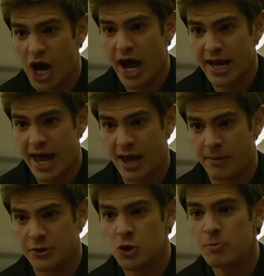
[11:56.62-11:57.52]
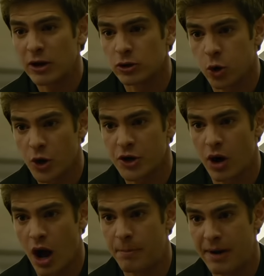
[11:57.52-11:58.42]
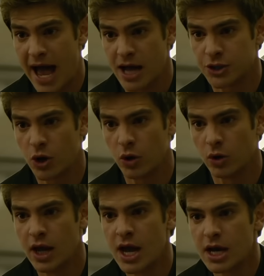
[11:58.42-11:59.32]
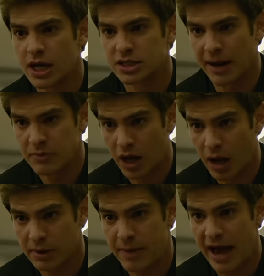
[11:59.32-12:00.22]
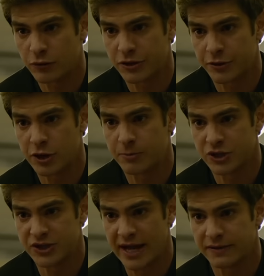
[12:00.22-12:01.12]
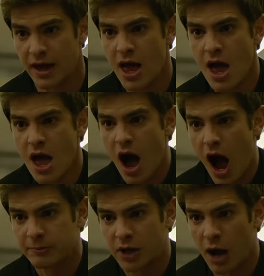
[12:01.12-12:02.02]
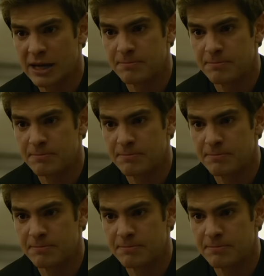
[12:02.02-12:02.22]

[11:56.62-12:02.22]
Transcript: I am. You better lawyer up, because I'm not coming back for 30%. I'm coming